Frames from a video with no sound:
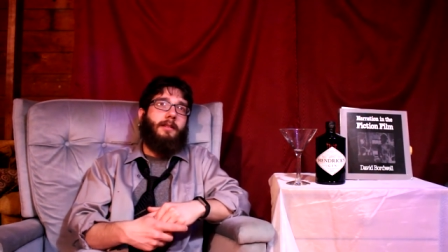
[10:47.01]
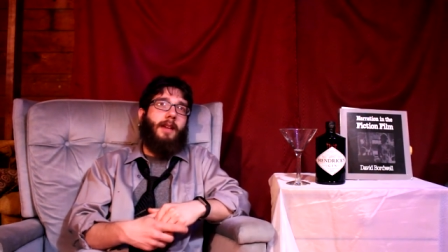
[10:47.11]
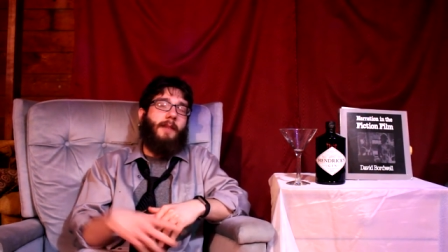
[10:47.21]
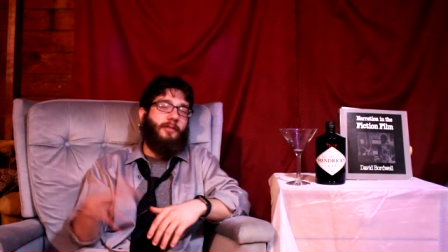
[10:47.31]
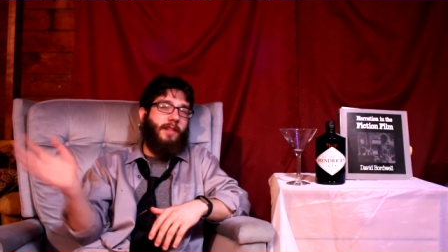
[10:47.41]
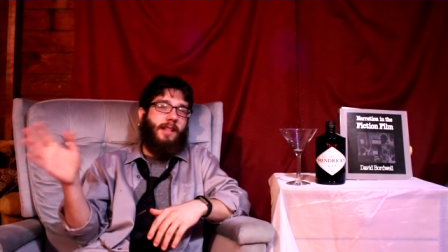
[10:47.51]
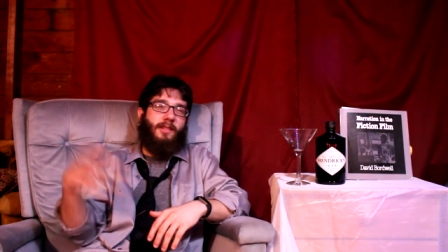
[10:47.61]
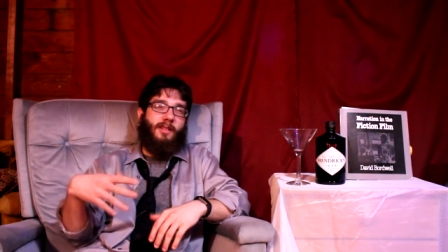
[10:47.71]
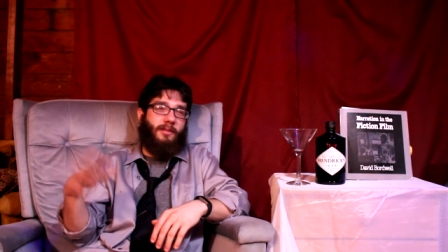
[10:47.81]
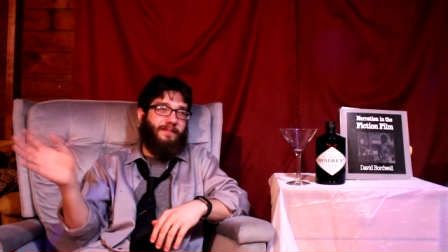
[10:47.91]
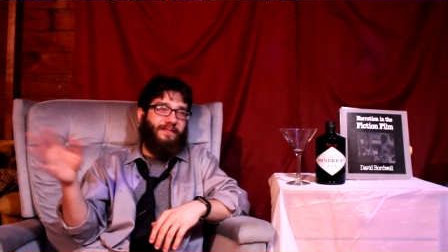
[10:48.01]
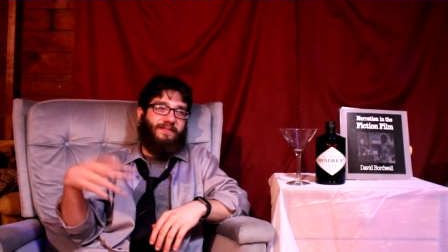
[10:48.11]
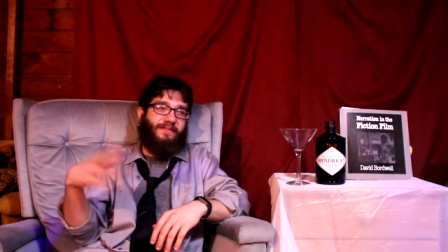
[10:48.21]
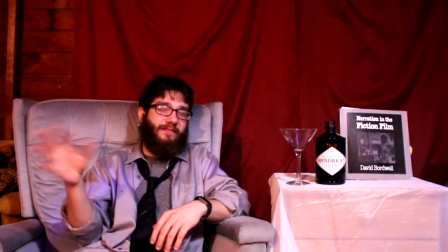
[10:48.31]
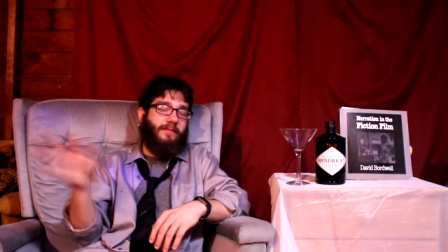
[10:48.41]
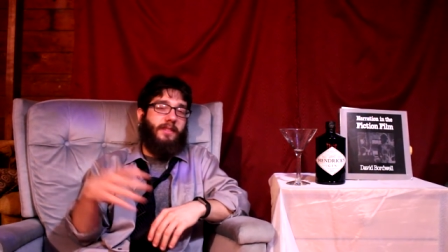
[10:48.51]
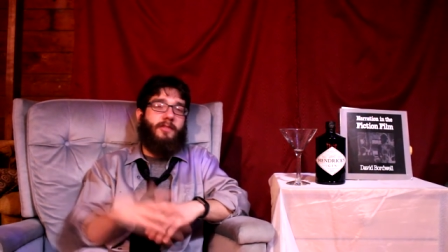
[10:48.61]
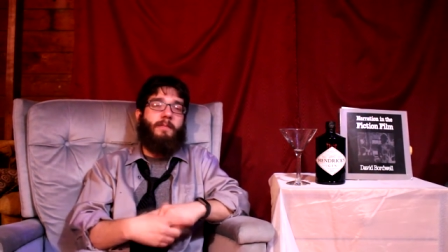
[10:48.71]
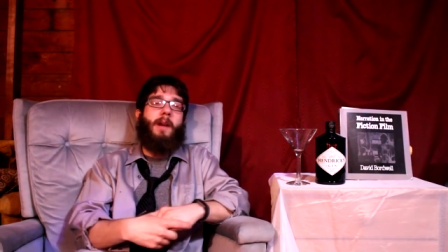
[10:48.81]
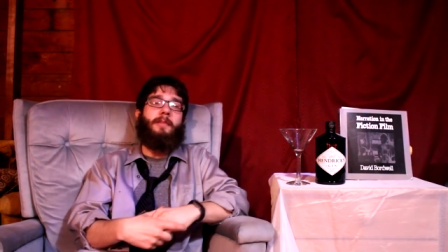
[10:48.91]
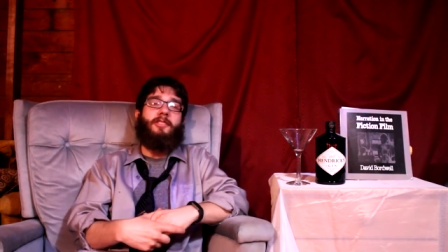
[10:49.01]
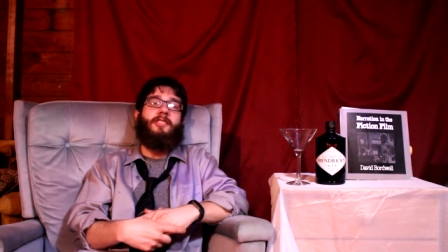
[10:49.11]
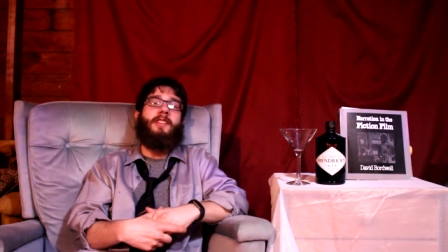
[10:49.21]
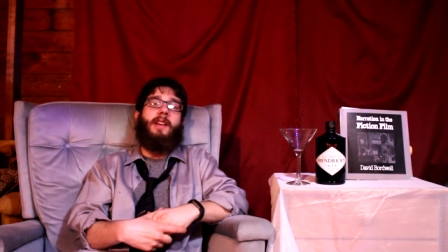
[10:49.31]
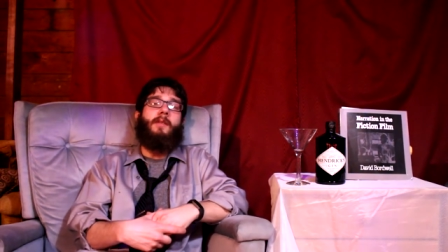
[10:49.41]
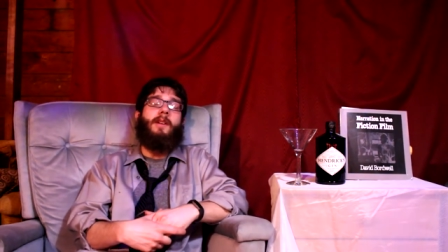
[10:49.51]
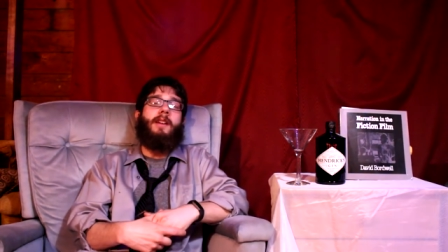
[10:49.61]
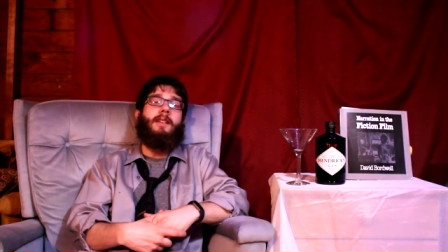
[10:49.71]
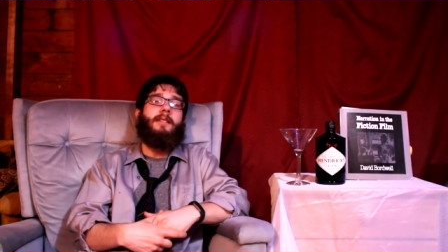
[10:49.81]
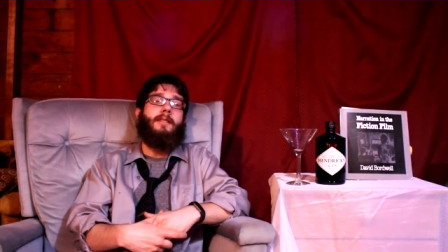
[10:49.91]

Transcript: After that, though, you should probably just stay away.